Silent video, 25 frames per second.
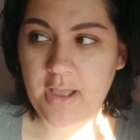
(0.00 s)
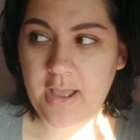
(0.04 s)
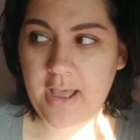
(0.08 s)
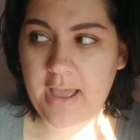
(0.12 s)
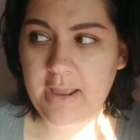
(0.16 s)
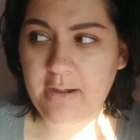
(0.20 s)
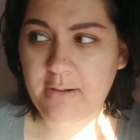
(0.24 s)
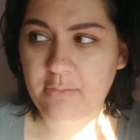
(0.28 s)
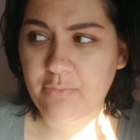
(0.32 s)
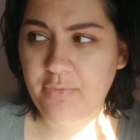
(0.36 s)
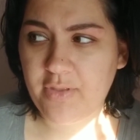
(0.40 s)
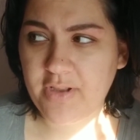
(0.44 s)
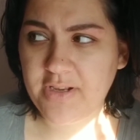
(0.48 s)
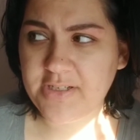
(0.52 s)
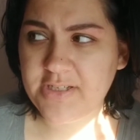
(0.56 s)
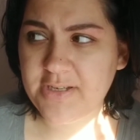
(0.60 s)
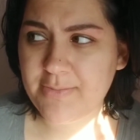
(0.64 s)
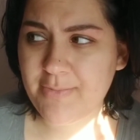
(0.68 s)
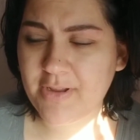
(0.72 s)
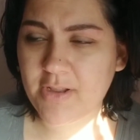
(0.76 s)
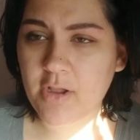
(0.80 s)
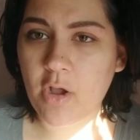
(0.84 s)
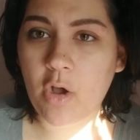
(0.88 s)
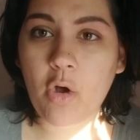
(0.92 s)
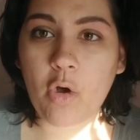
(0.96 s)
I don't think to
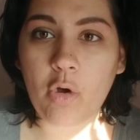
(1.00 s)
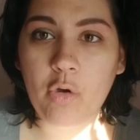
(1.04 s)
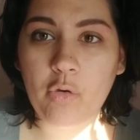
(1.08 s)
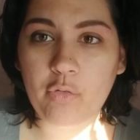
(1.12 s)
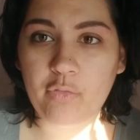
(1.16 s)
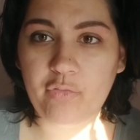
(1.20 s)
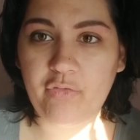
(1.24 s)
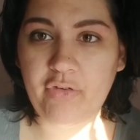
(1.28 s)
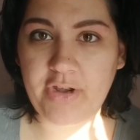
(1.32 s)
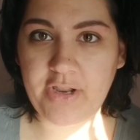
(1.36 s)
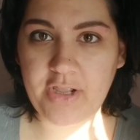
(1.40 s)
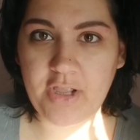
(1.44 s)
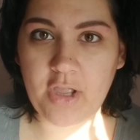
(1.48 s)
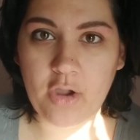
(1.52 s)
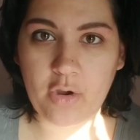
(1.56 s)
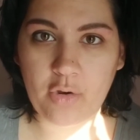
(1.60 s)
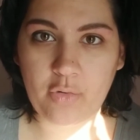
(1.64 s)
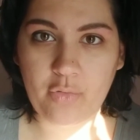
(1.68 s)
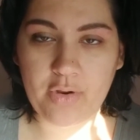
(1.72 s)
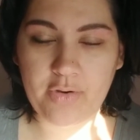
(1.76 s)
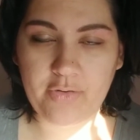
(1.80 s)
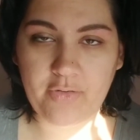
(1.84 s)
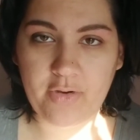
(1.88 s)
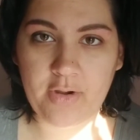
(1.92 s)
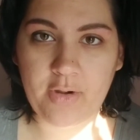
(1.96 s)
make a whole video
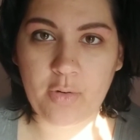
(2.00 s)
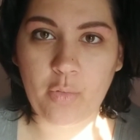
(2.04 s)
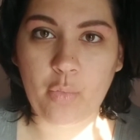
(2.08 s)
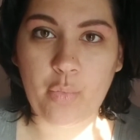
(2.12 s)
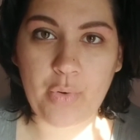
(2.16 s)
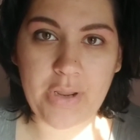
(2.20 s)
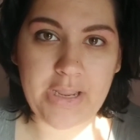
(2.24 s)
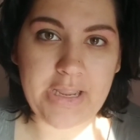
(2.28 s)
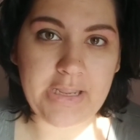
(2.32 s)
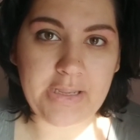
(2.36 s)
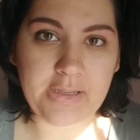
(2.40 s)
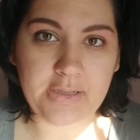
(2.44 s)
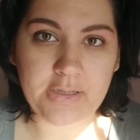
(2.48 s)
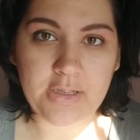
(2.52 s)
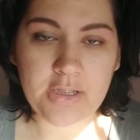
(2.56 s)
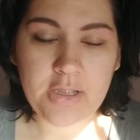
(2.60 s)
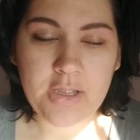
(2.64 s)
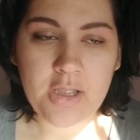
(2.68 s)
in a week.